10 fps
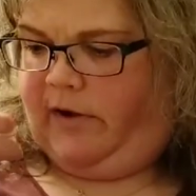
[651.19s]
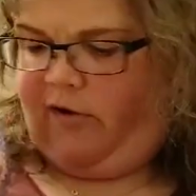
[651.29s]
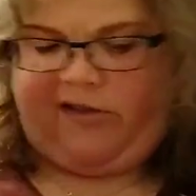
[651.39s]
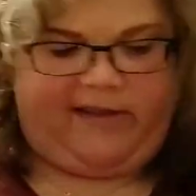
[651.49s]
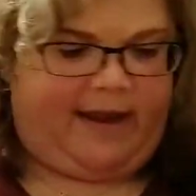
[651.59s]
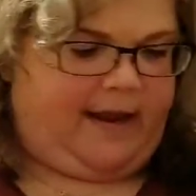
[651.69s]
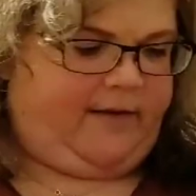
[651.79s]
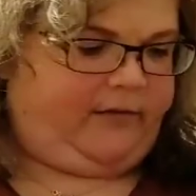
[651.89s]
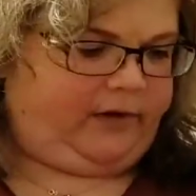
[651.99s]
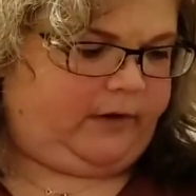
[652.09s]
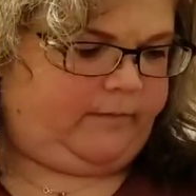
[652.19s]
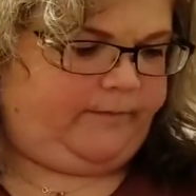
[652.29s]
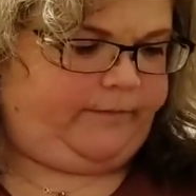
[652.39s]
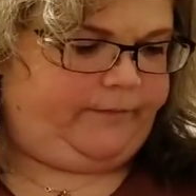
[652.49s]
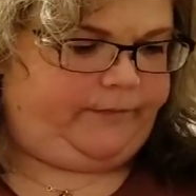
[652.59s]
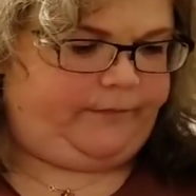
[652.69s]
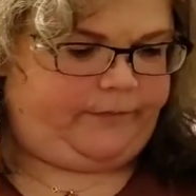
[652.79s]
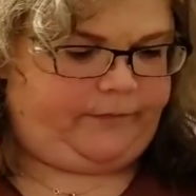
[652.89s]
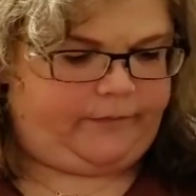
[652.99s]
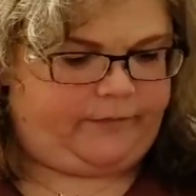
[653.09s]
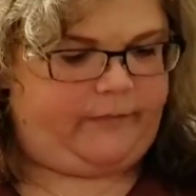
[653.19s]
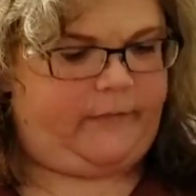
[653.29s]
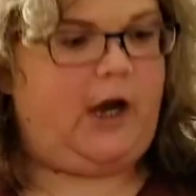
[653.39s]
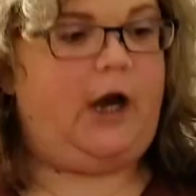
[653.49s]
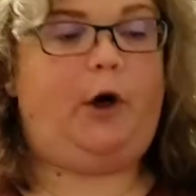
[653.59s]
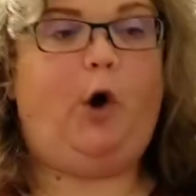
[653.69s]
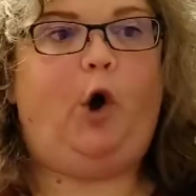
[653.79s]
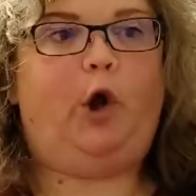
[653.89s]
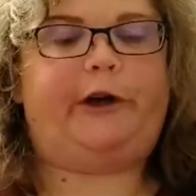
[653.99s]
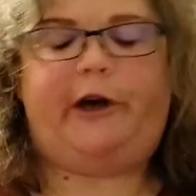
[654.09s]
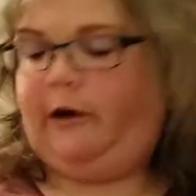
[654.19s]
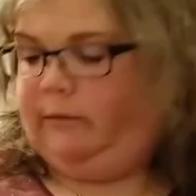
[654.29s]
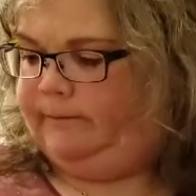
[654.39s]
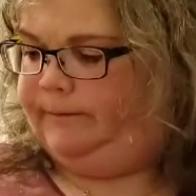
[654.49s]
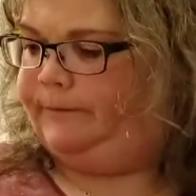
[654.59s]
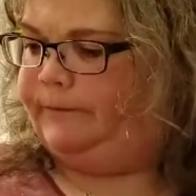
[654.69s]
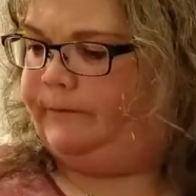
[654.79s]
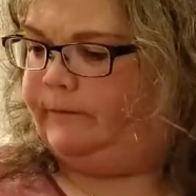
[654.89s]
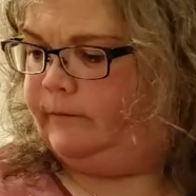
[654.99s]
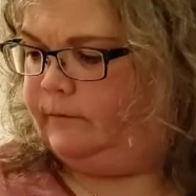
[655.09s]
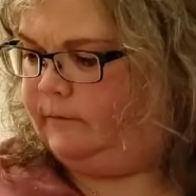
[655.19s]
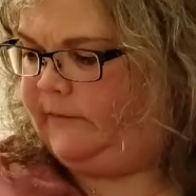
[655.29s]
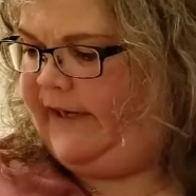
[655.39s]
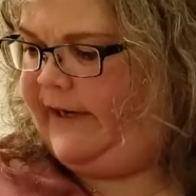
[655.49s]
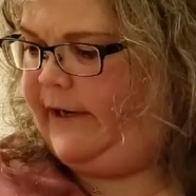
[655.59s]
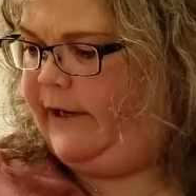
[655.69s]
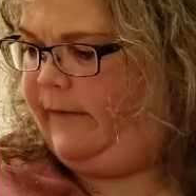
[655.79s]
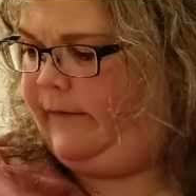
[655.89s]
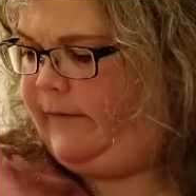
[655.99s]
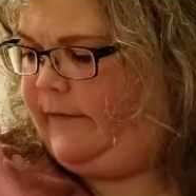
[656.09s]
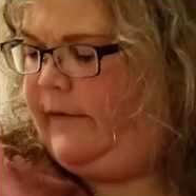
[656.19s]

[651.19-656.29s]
They're saved on a holder here.